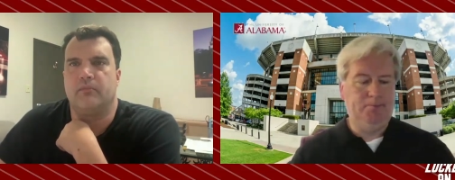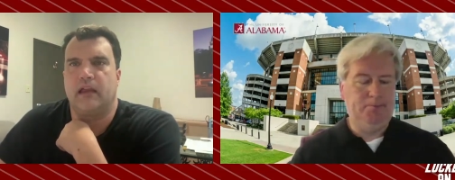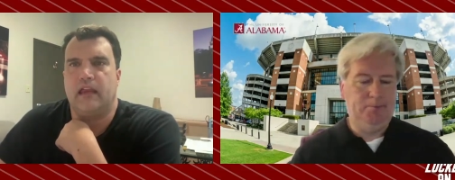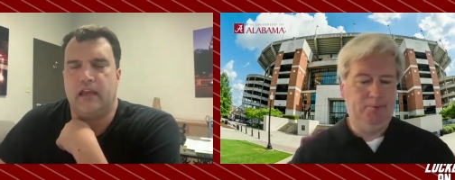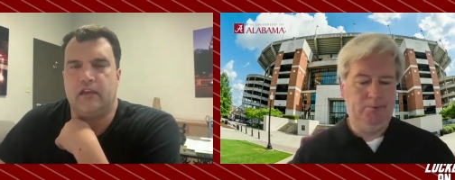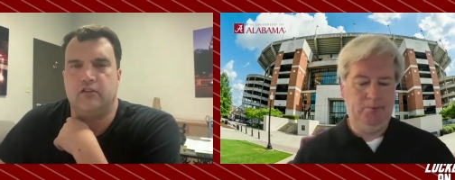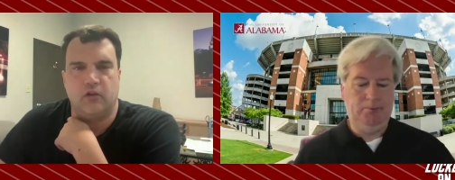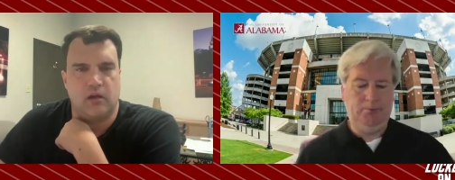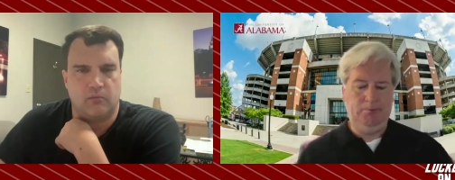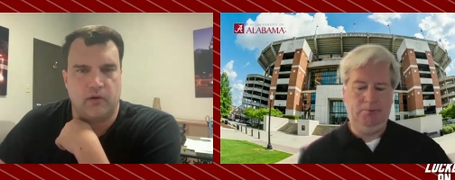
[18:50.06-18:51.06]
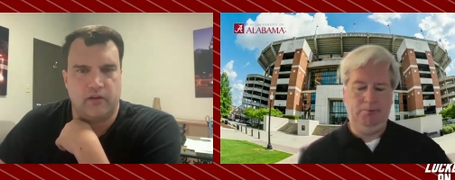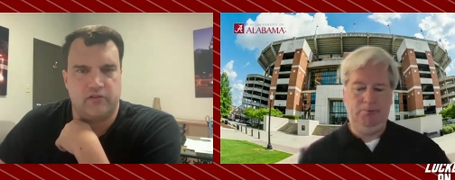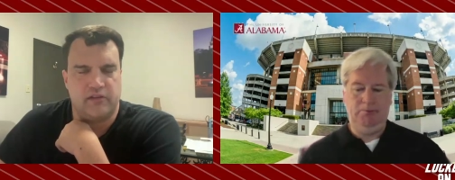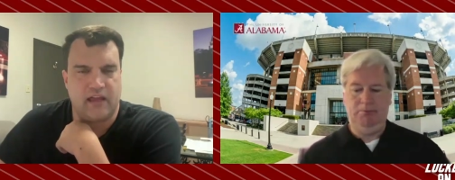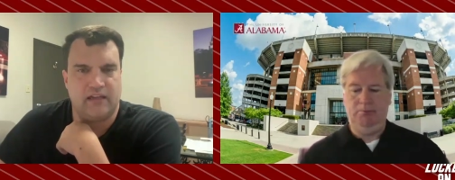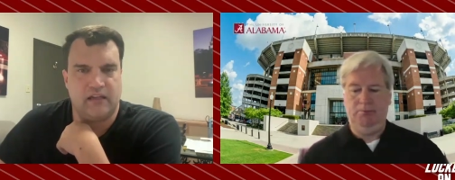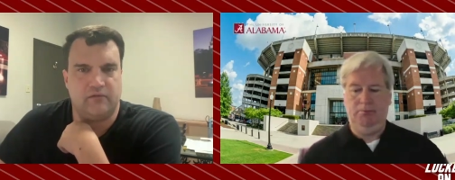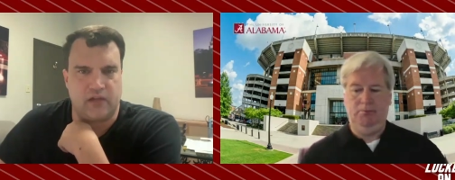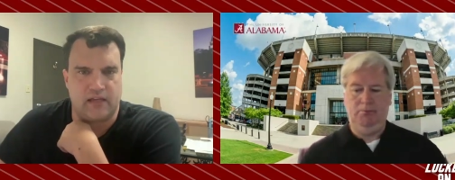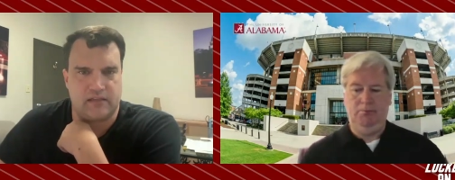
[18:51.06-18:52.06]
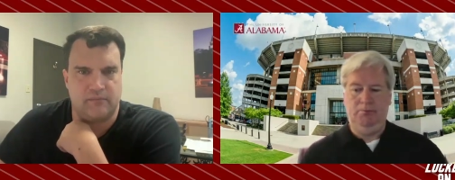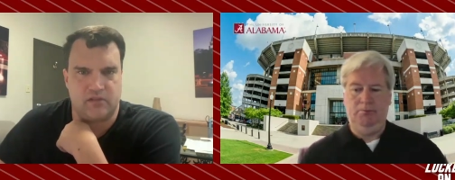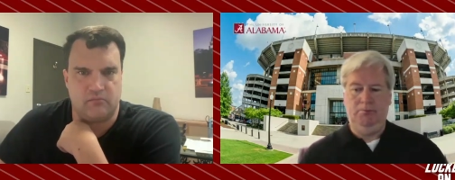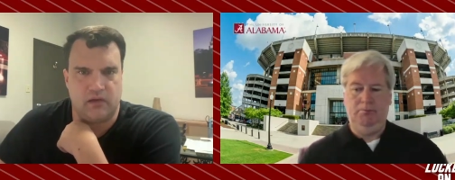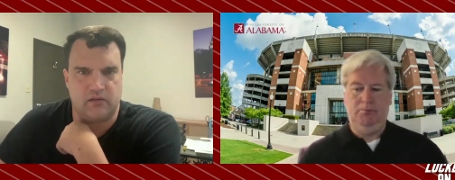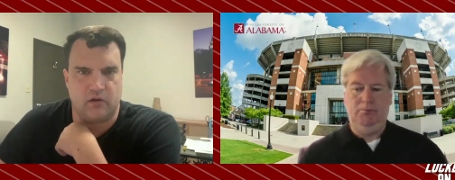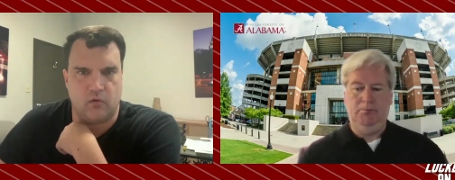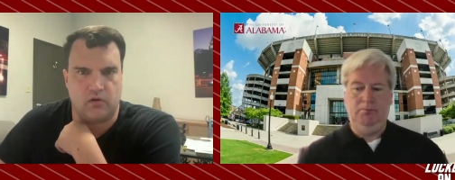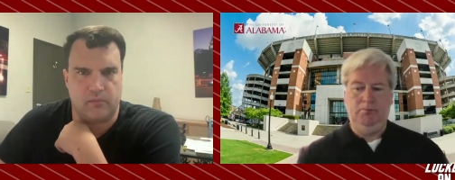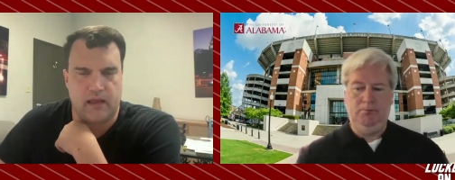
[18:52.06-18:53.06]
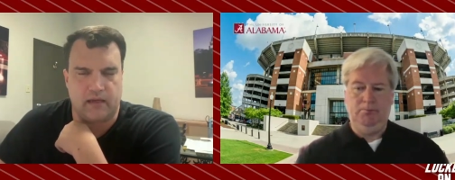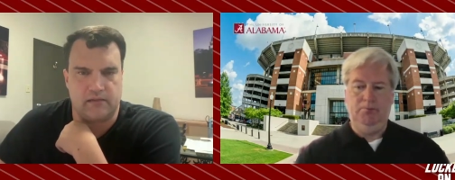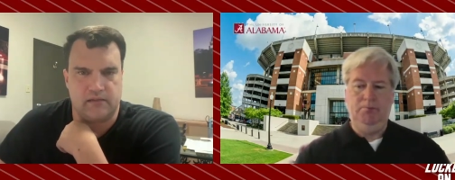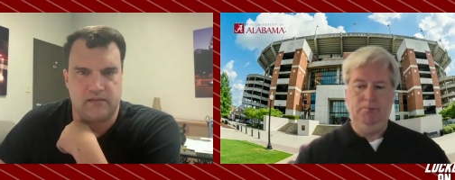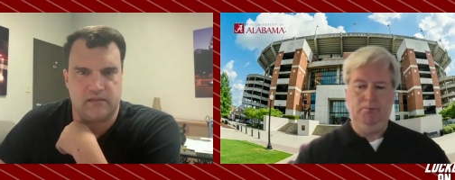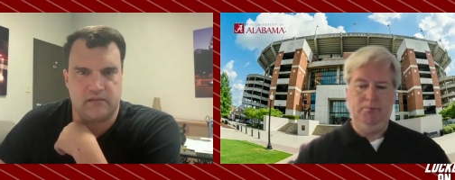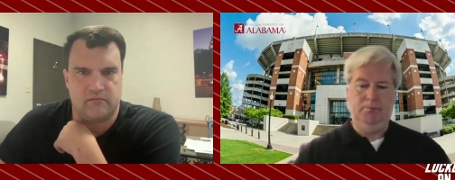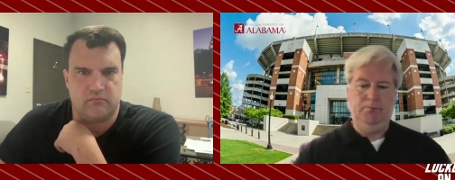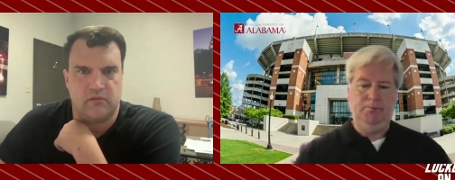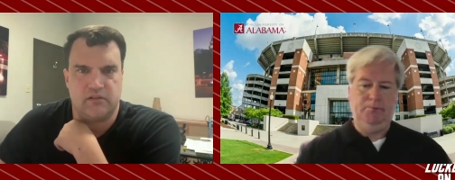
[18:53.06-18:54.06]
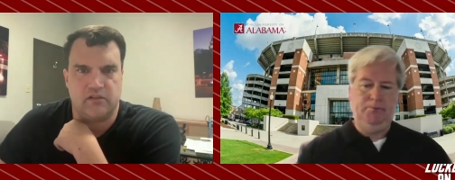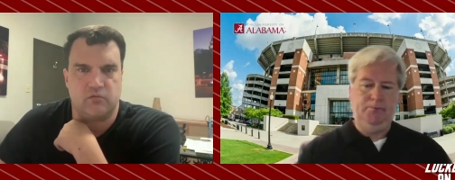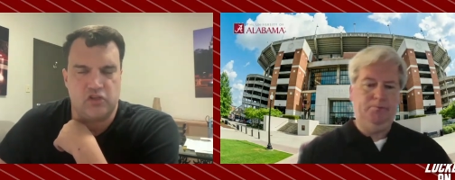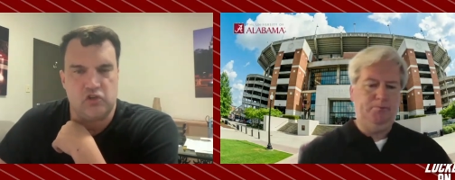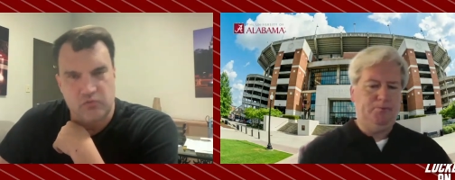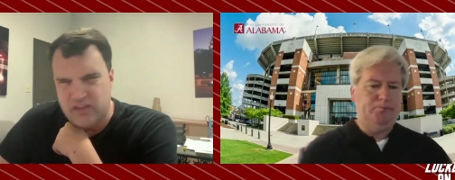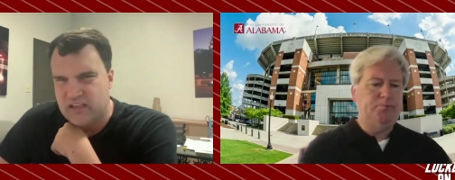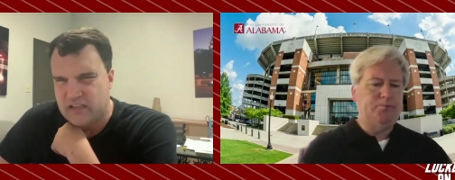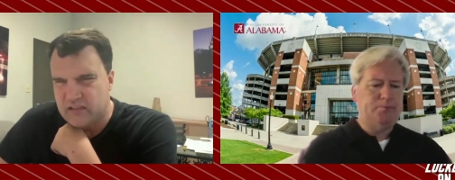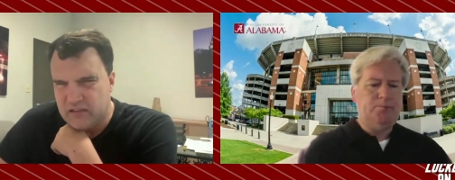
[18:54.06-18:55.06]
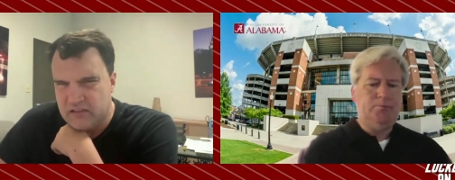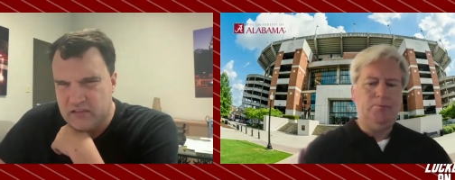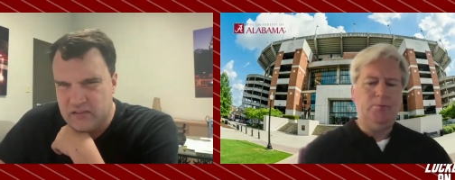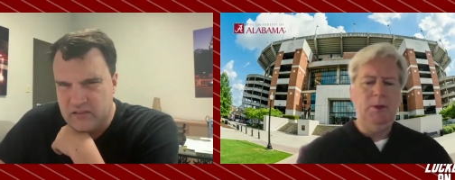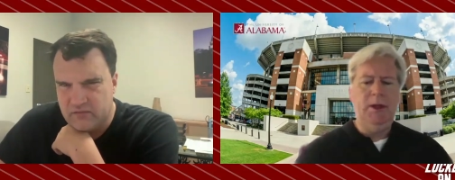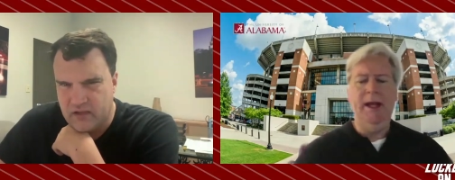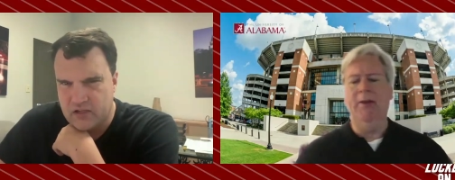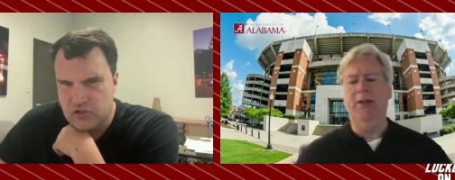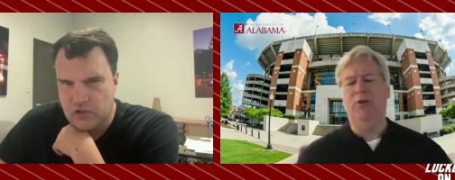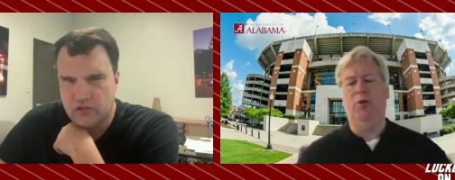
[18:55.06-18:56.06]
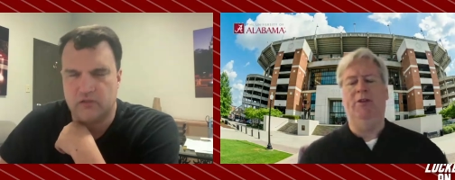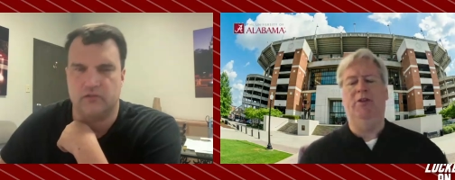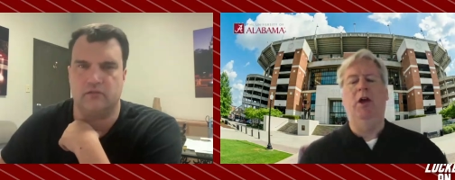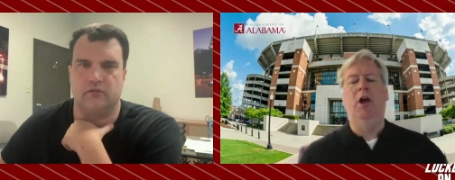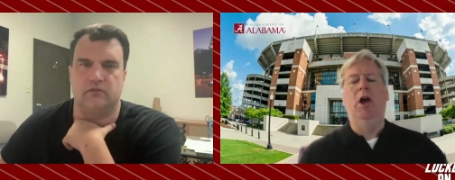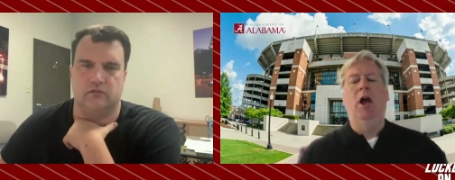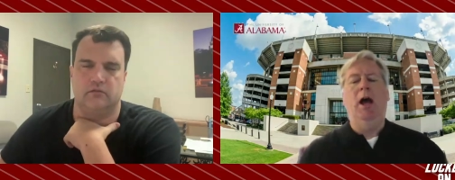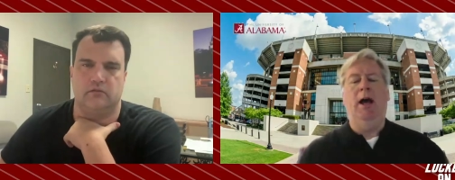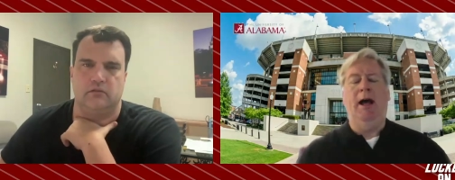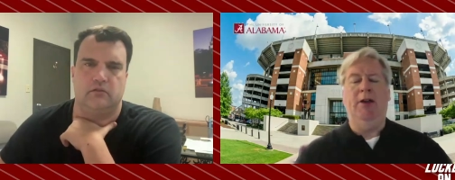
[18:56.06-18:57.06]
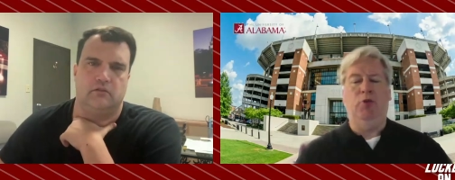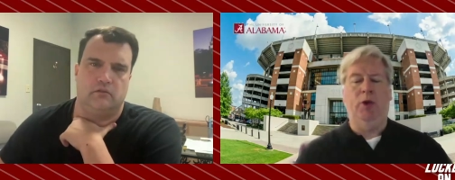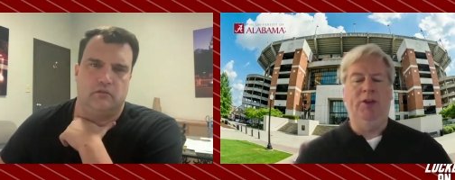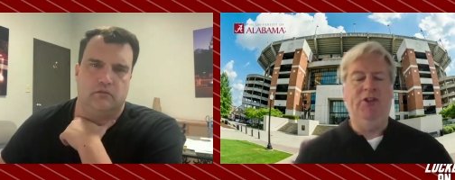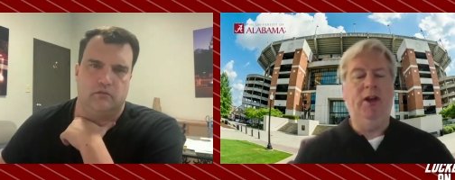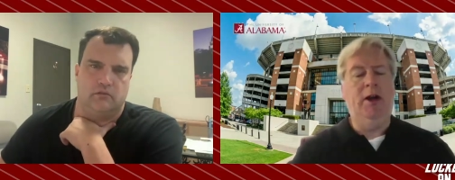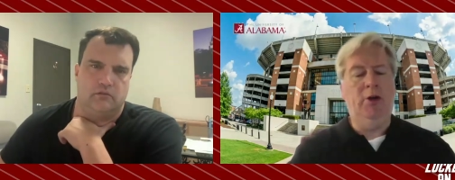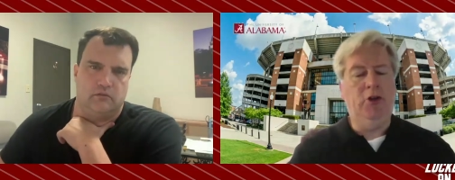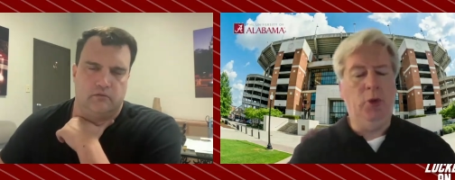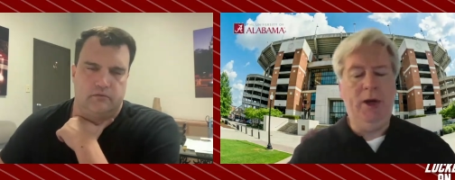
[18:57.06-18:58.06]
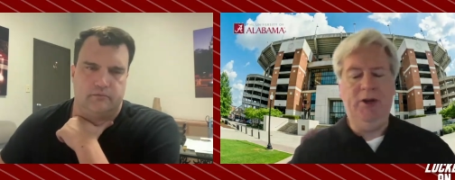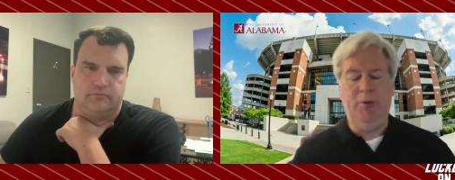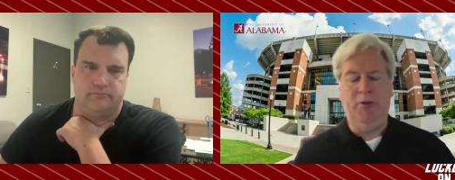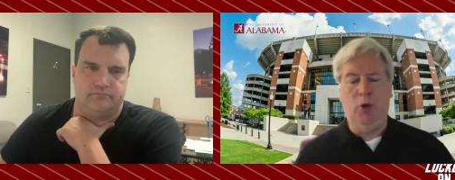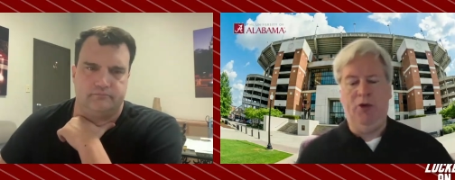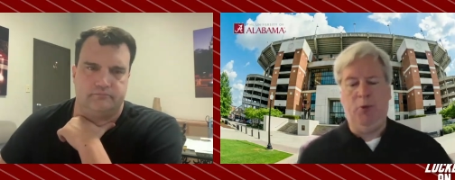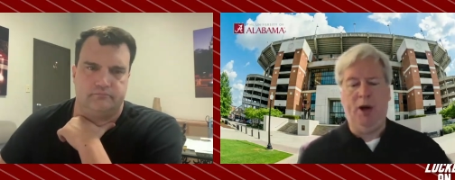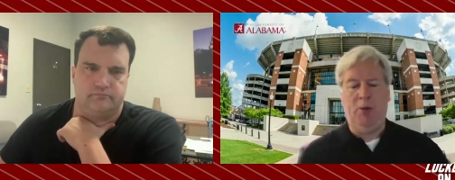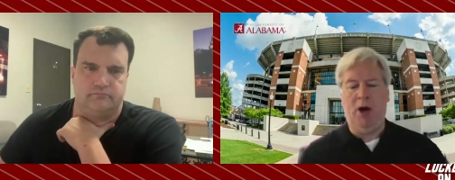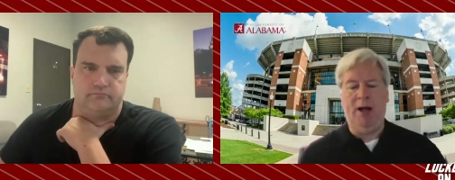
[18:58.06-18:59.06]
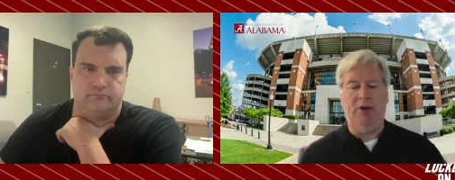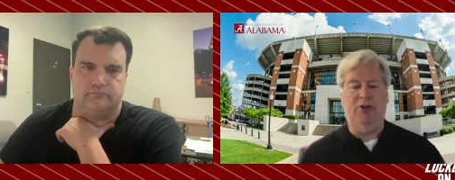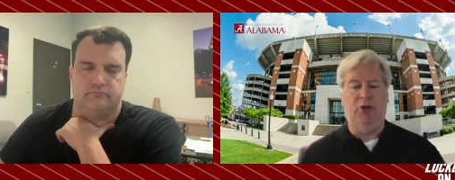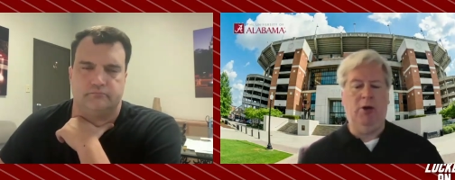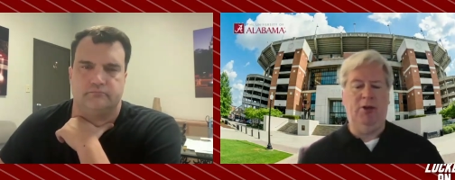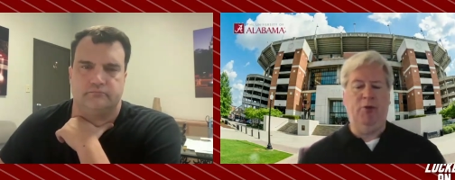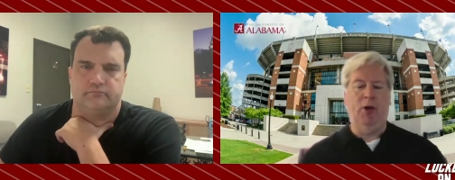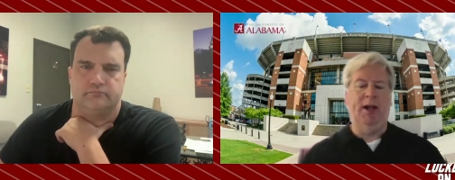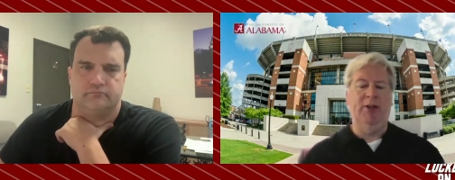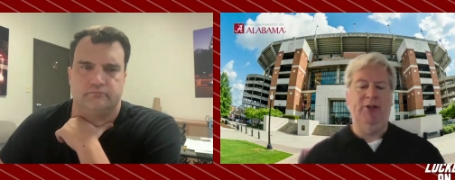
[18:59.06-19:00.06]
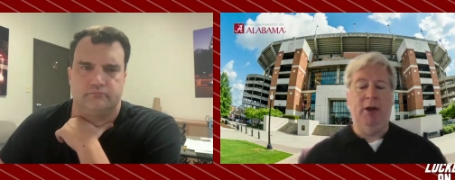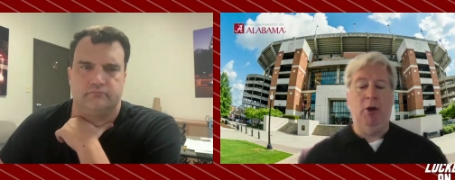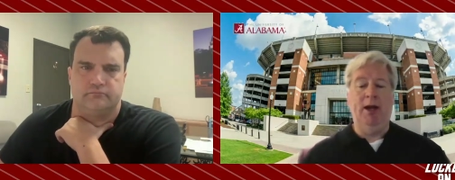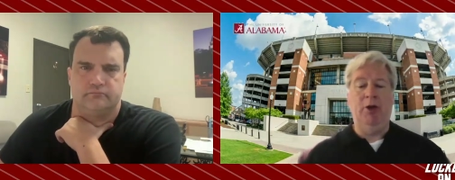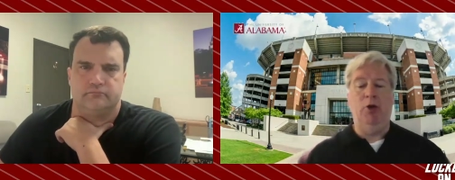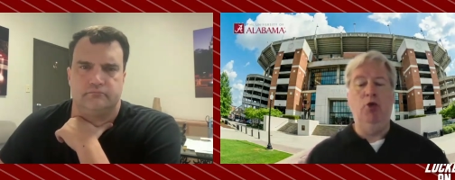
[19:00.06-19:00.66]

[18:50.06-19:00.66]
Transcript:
Speaker 1: are beginning to come around to the idea of Ty Simpson being the quarterback. Is this is this what you think?
Speaker 2: Yeah, that's, that's as we sit here two weeks before spring practice starts. If we're guessing, okay,